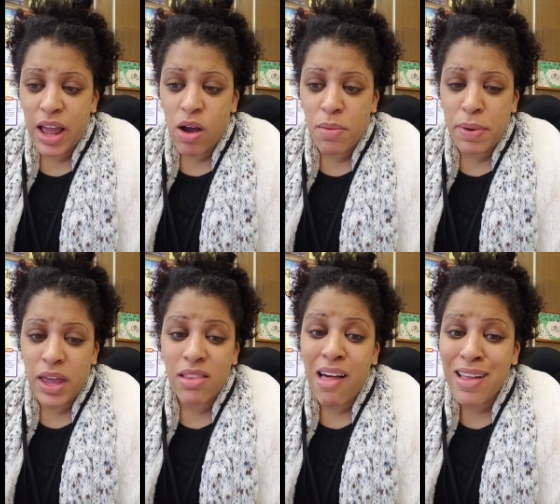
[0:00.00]
I pay
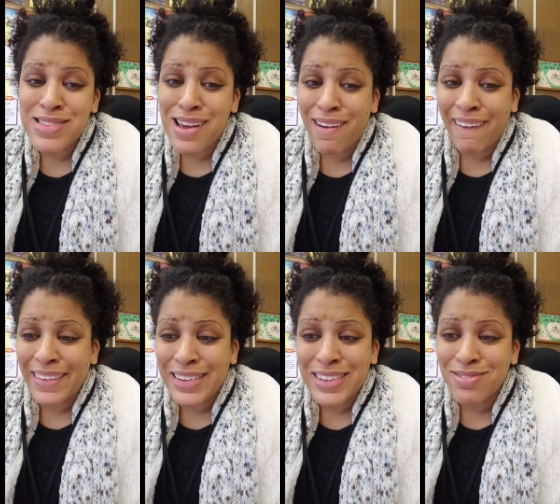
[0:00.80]
a lot
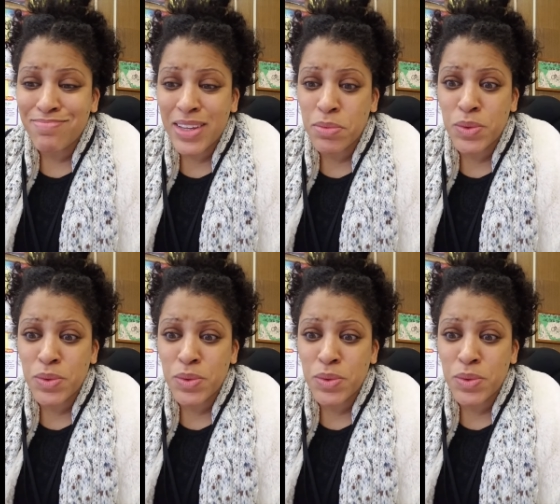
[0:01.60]
on. Maybe